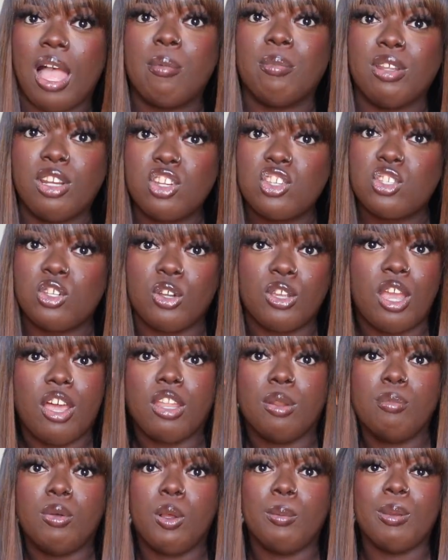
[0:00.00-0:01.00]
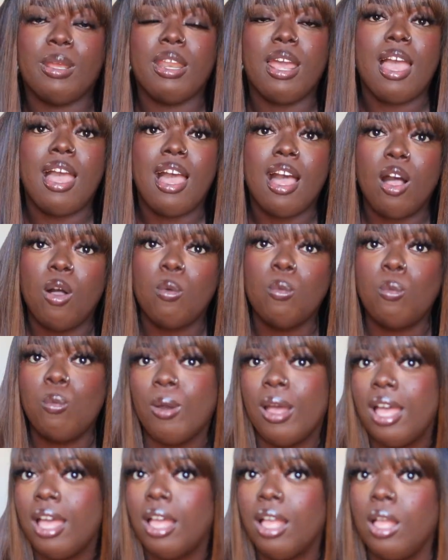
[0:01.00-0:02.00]
I'm going to show y'all in a moment how
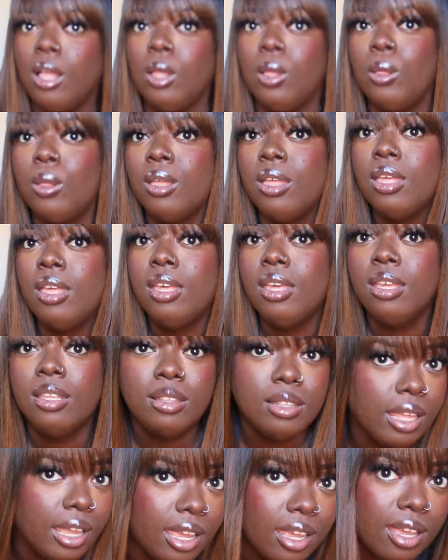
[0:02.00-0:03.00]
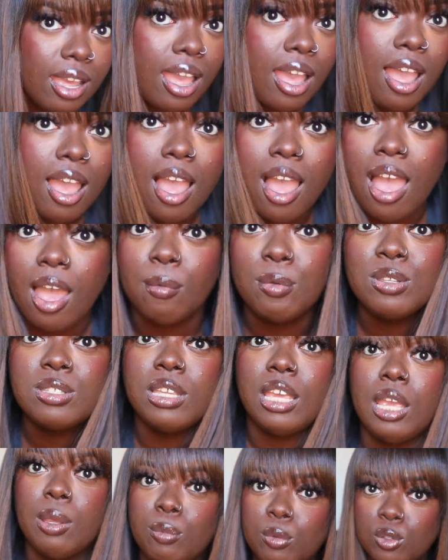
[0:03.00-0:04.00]
well, like, I was
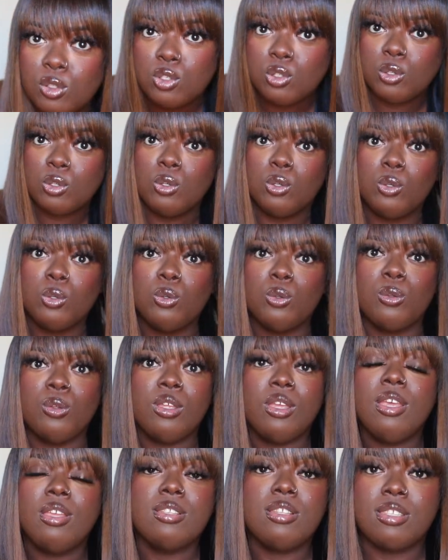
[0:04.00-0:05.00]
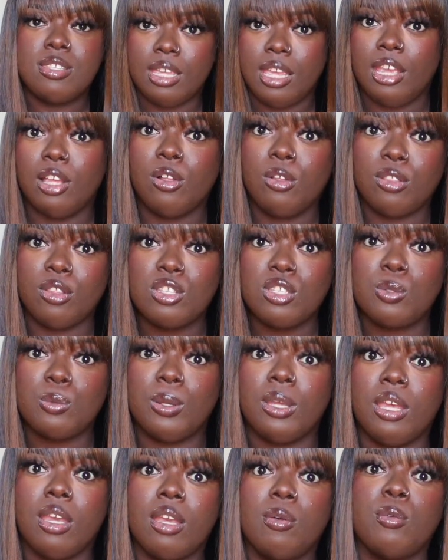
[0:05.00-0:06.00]
able to detangle this
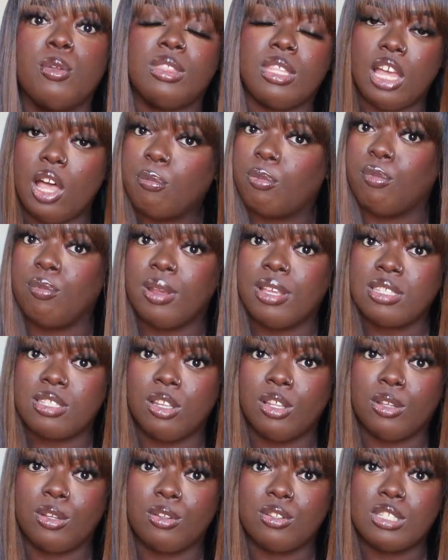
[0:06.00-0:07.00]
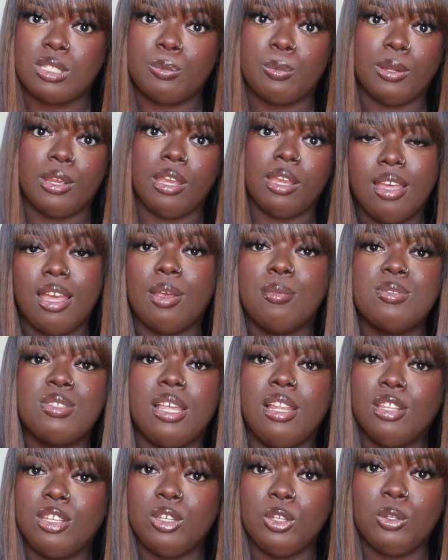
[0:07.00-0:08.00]
wig with the help of my silicone spray. I'm
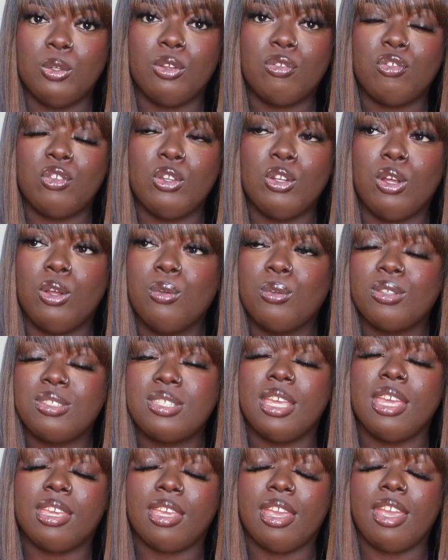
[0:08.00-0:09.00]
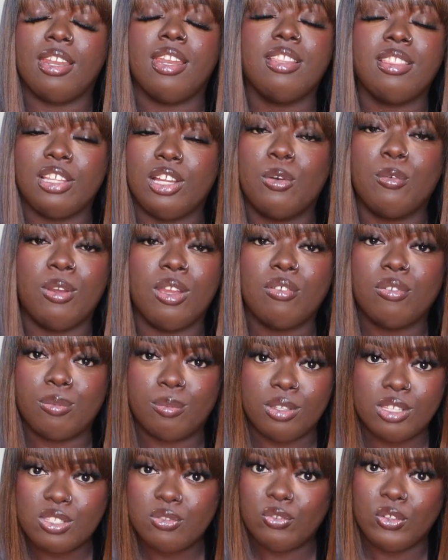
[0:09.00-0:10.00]
telling you, if you don't take anything away from
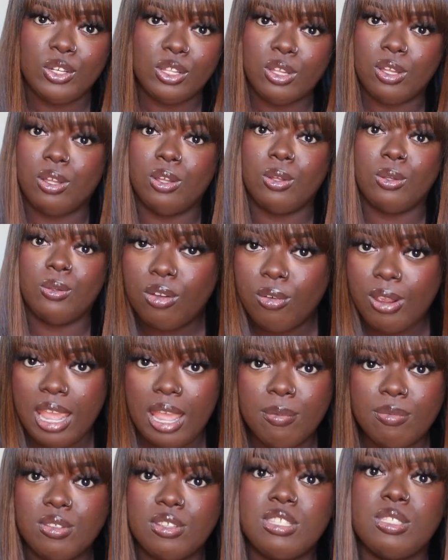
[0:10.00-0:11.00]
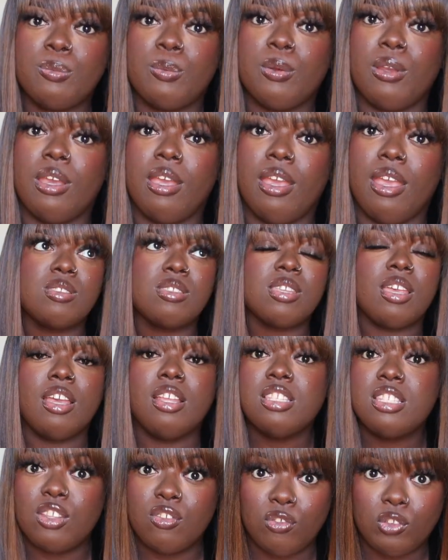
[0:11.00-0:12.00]
this video, grab the spray.
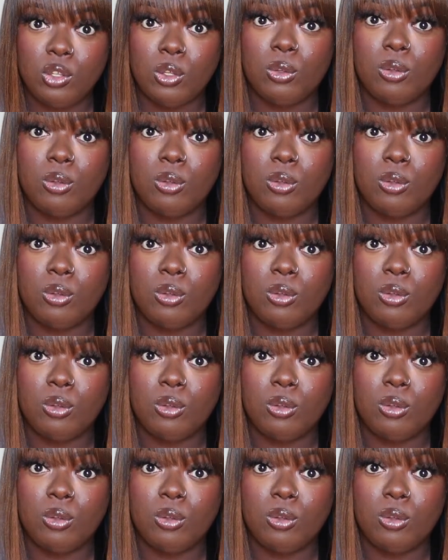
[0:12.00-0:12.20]
Tons of you